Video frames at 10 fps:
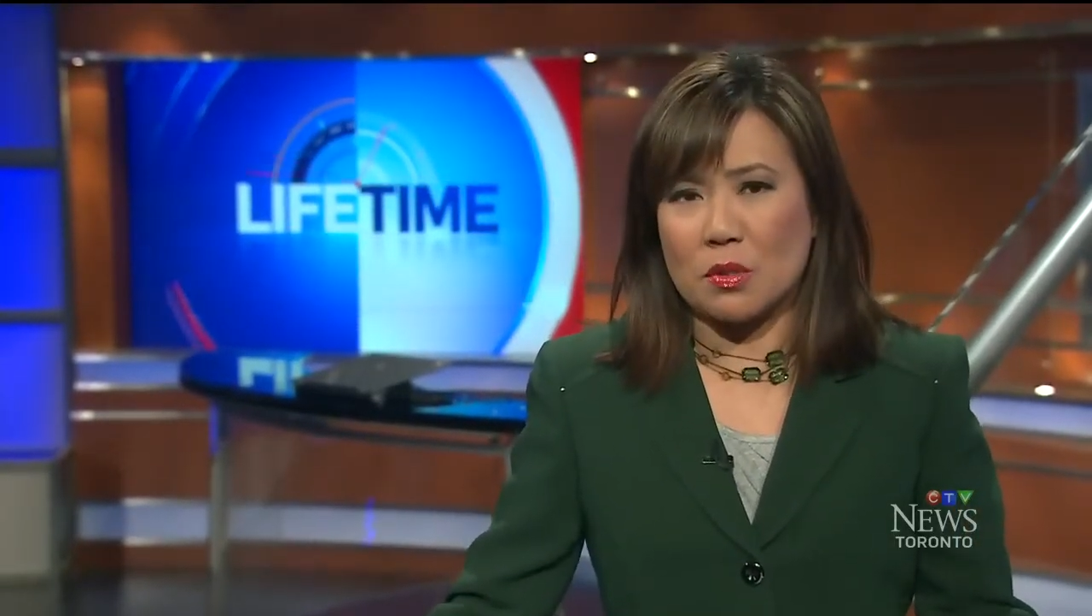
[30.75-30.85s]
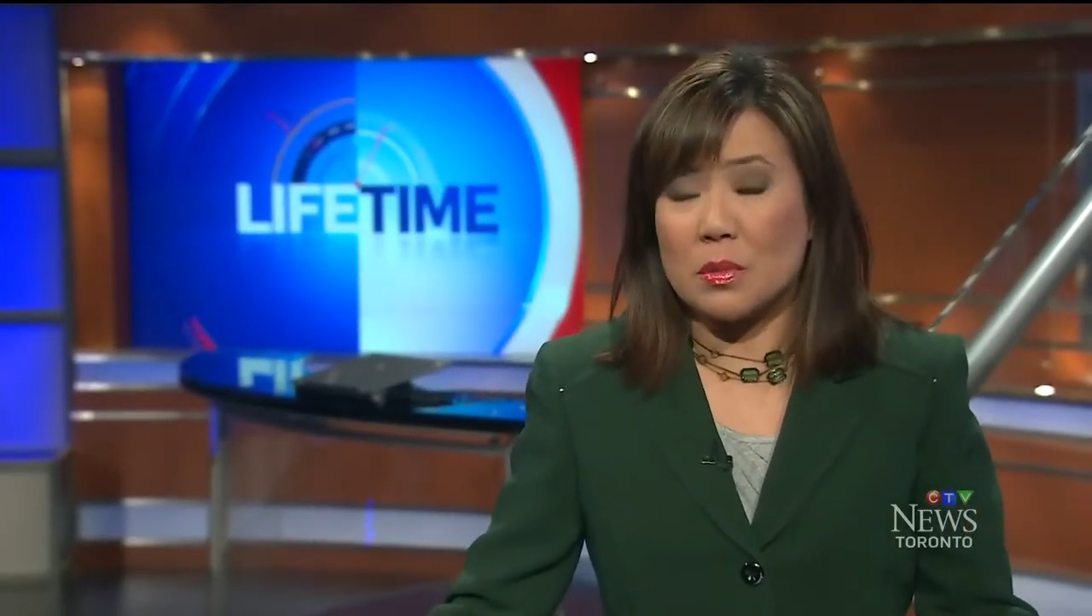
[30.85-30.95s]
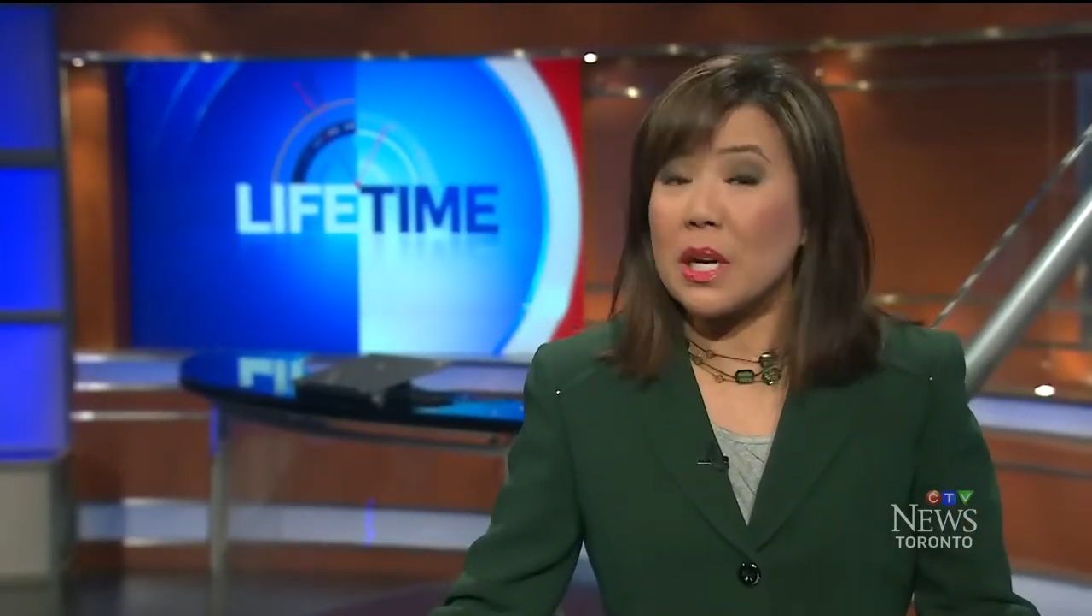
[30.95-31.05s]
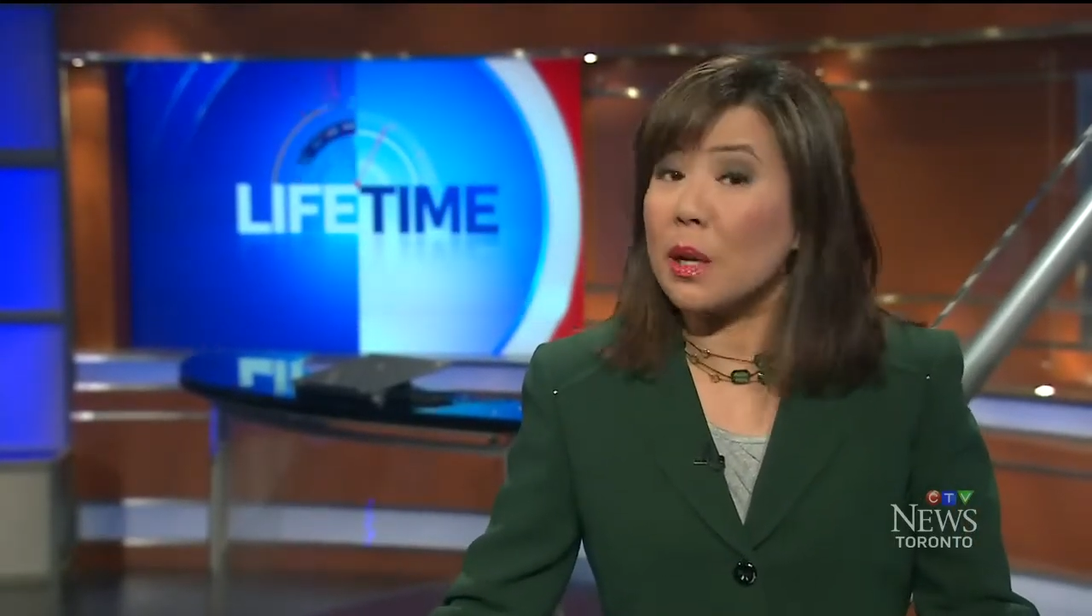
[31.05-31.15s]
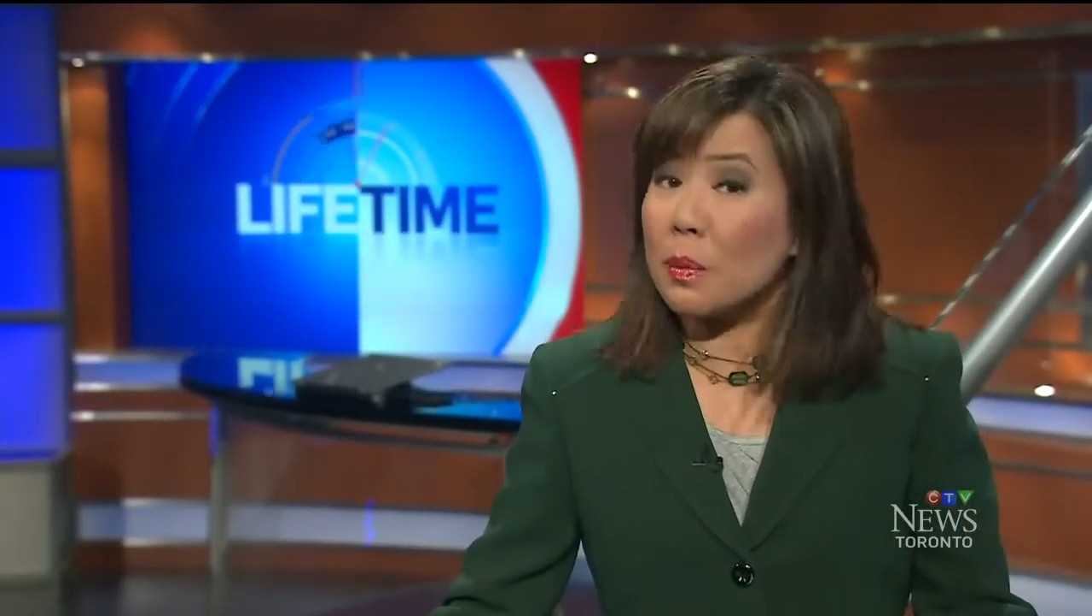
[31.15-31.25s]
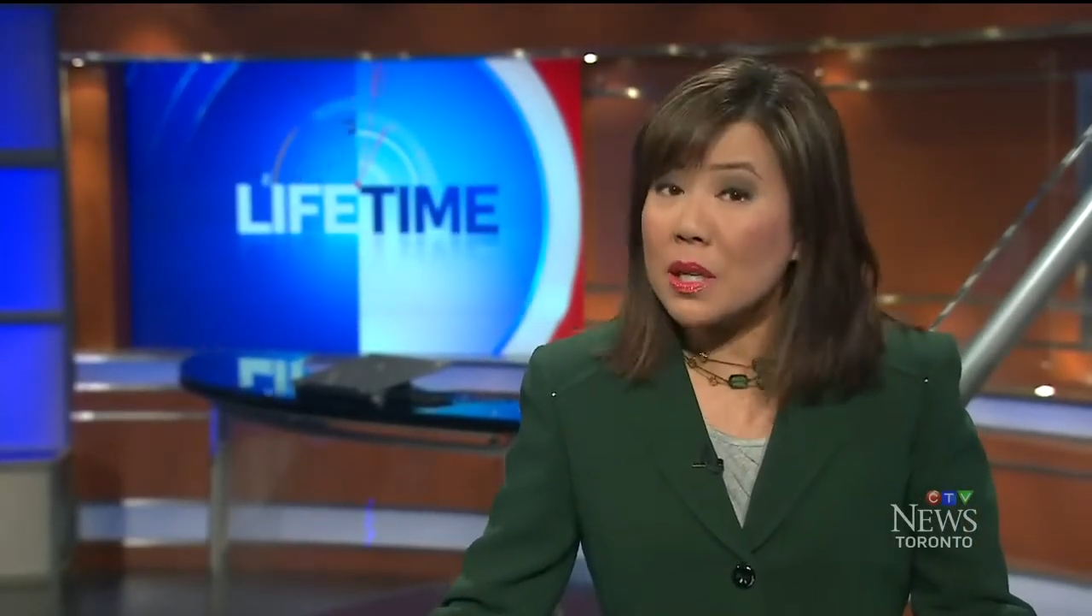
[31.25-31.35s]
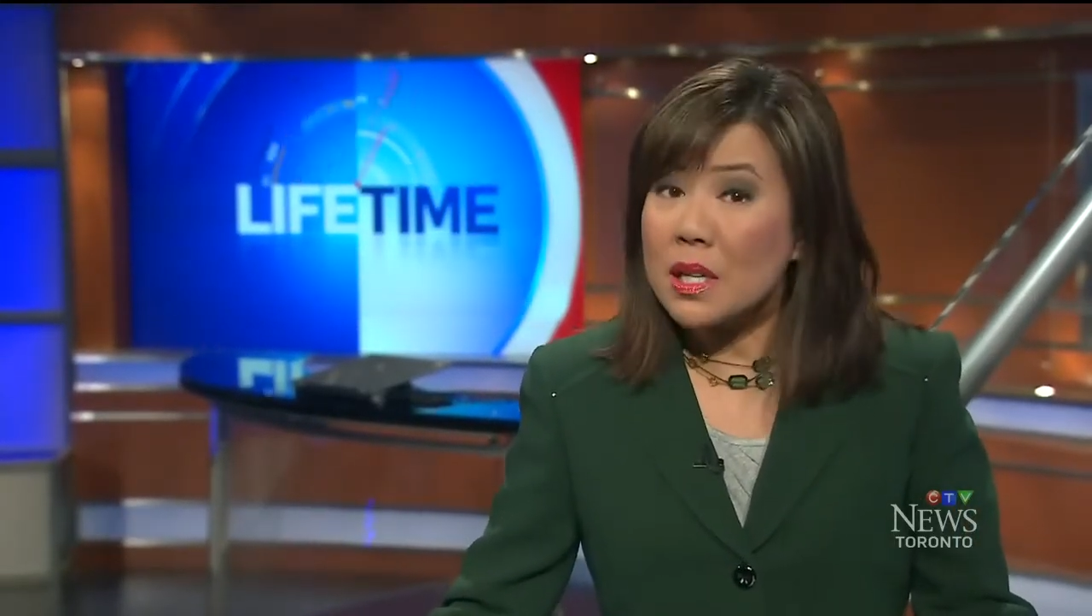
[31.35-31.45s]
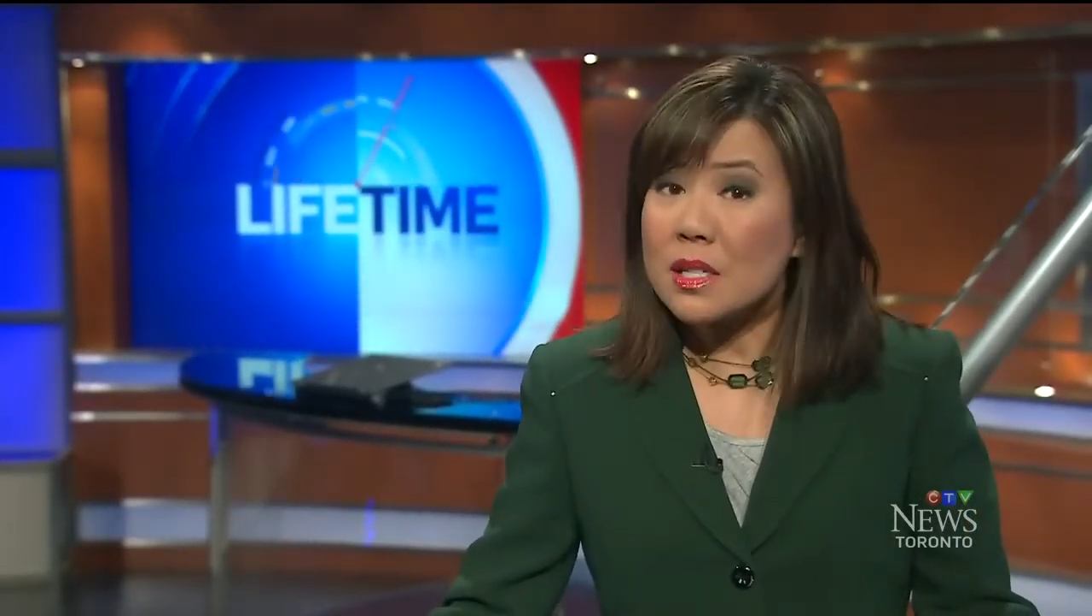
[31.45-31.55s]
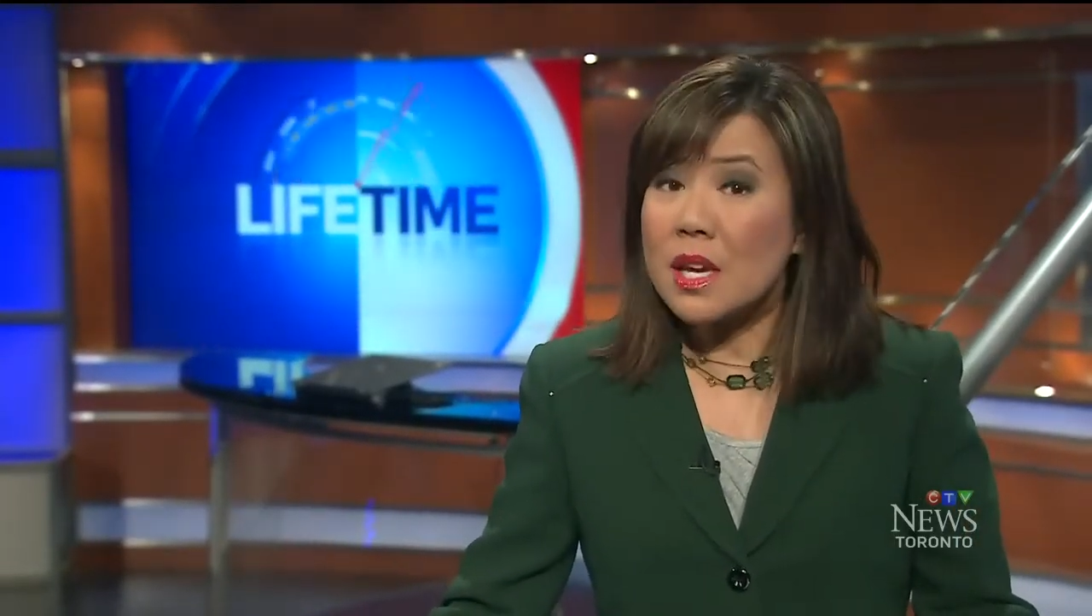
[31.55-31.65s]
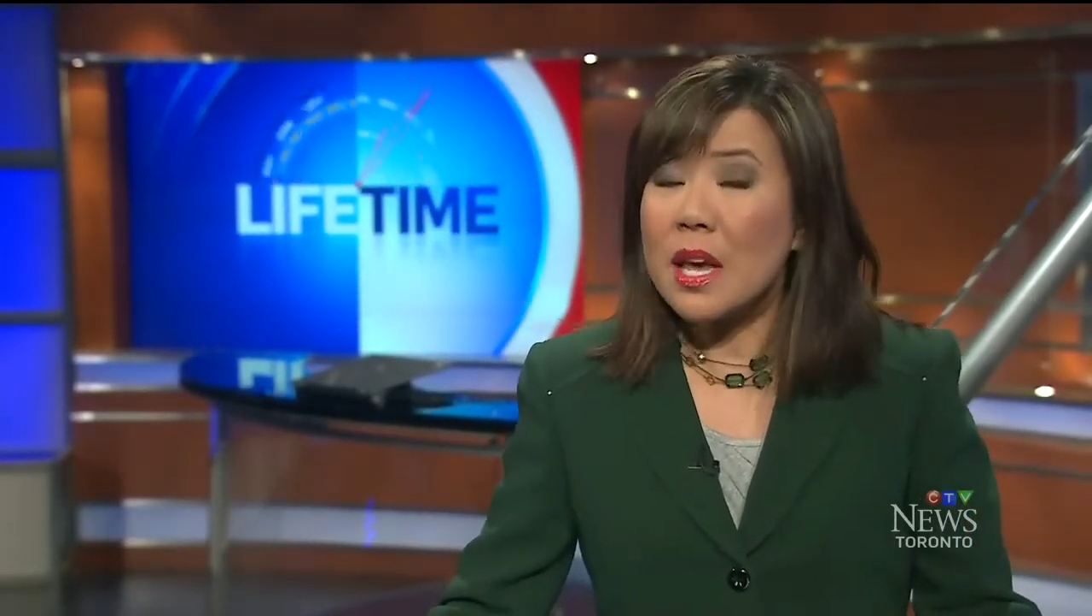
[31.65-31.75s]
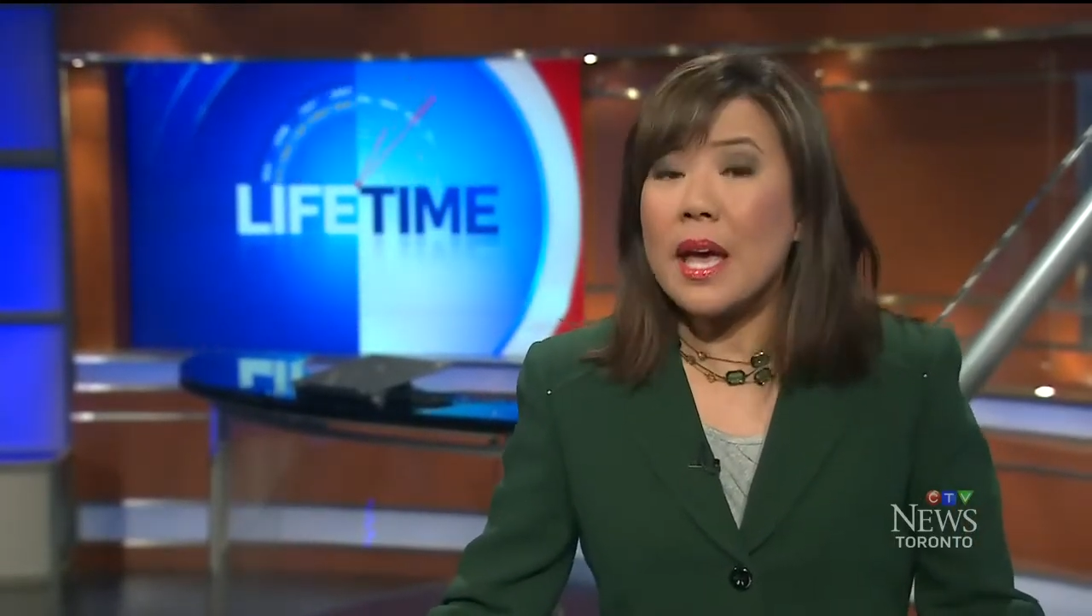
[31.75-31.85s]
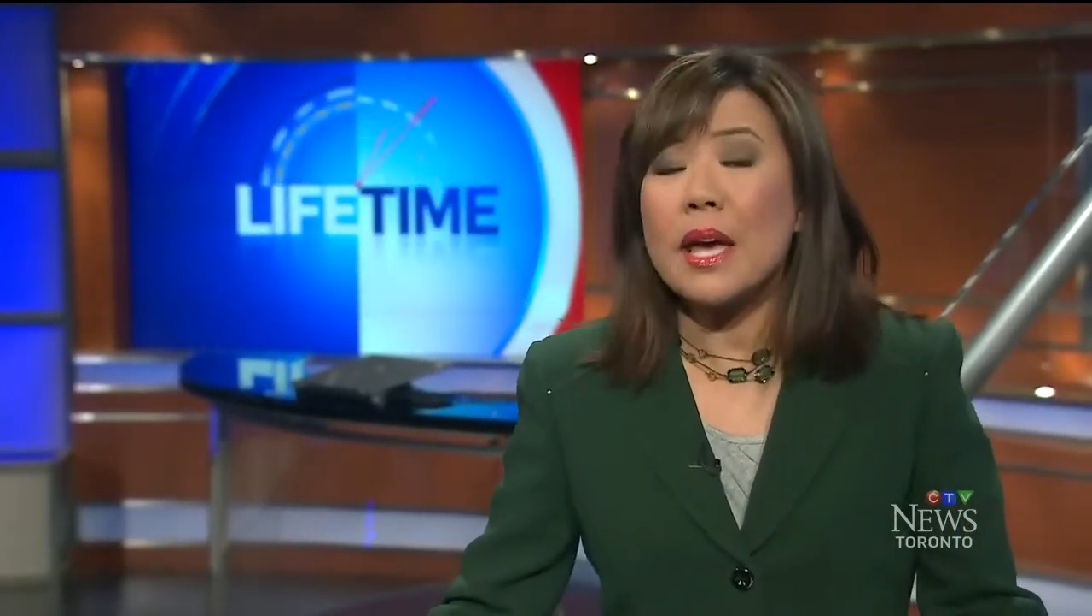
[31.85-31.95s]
from diabetes